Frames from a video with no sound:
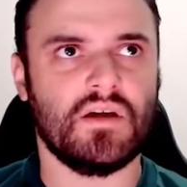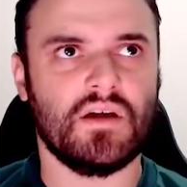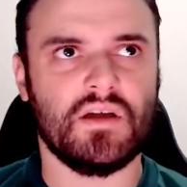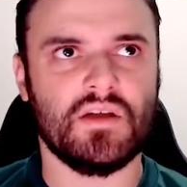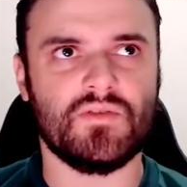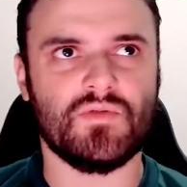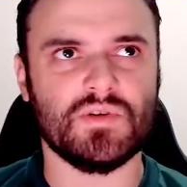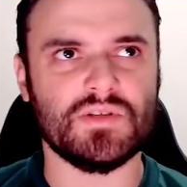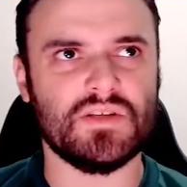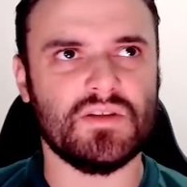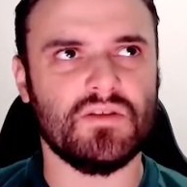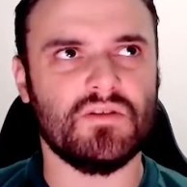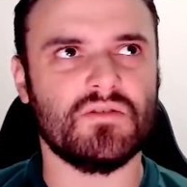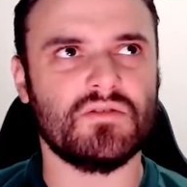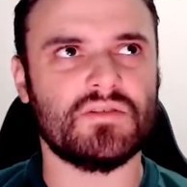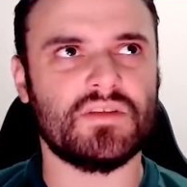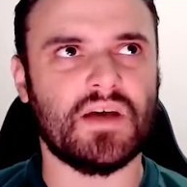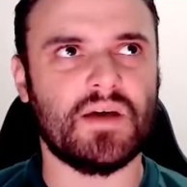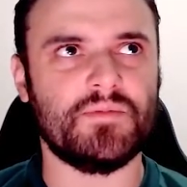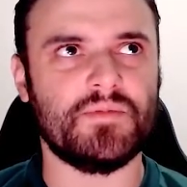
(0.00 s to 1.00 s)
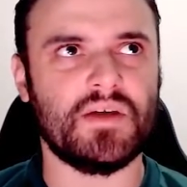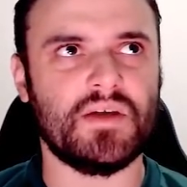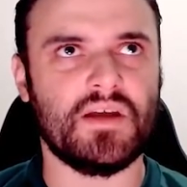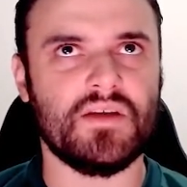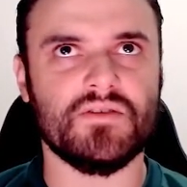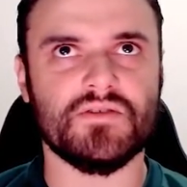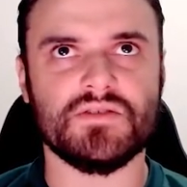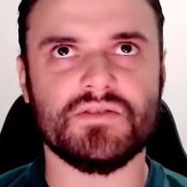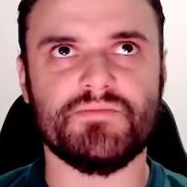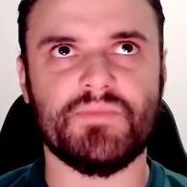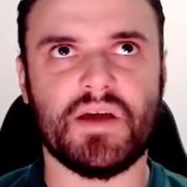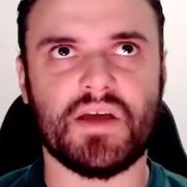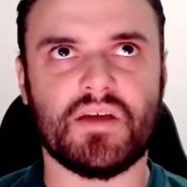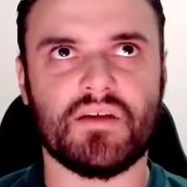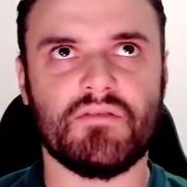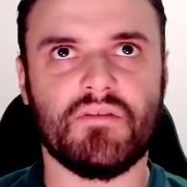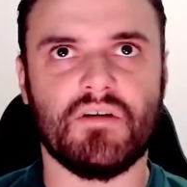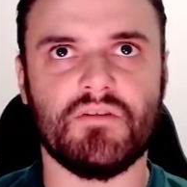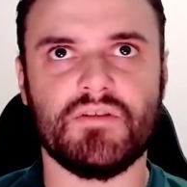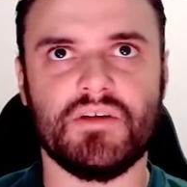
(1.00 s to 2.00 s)
it was a long time that I used
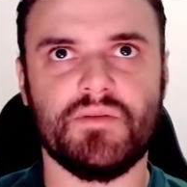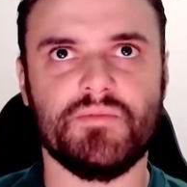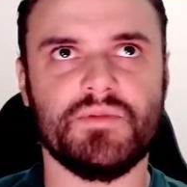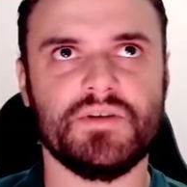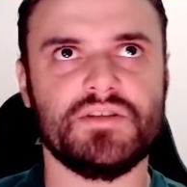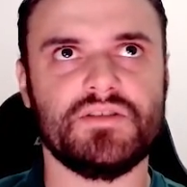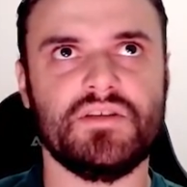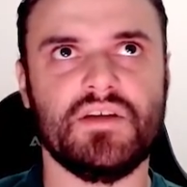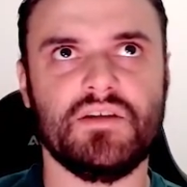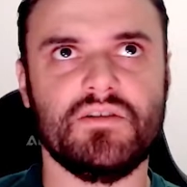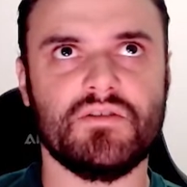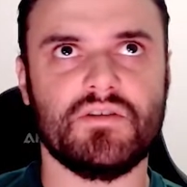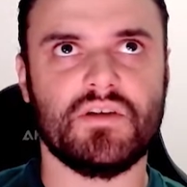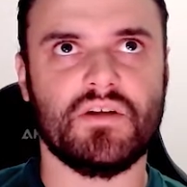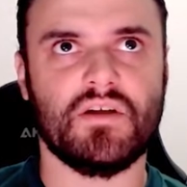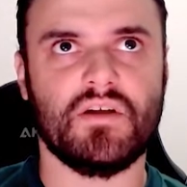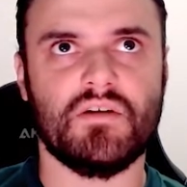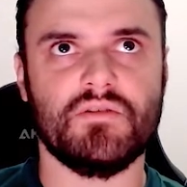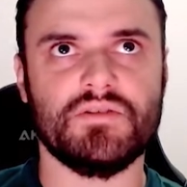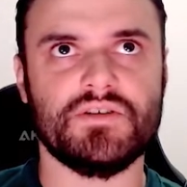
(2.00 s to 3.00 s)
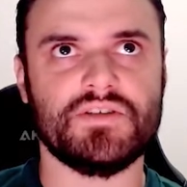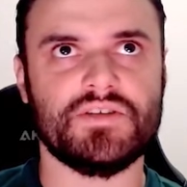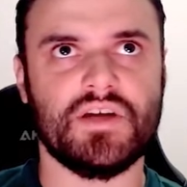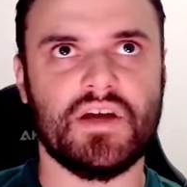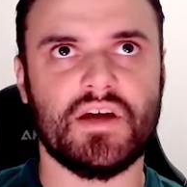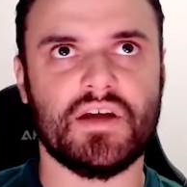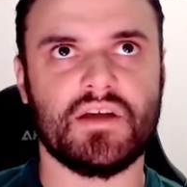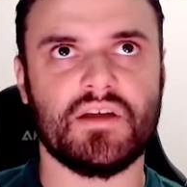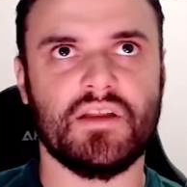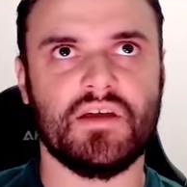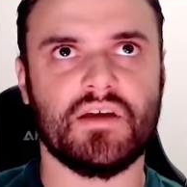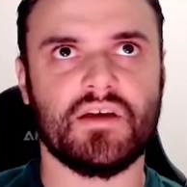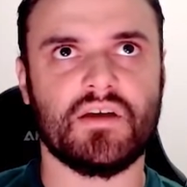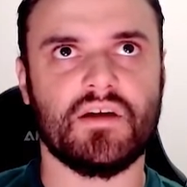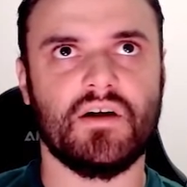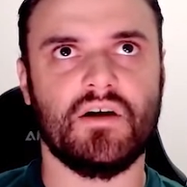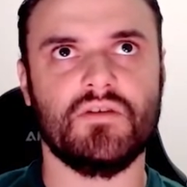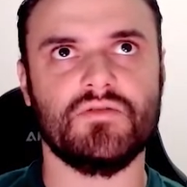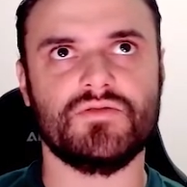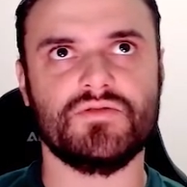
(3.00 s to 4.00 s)
background image. Then you can always check like
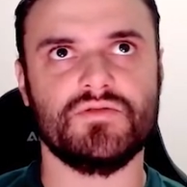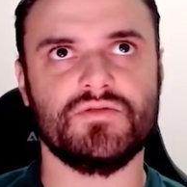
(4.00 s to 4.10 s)
how to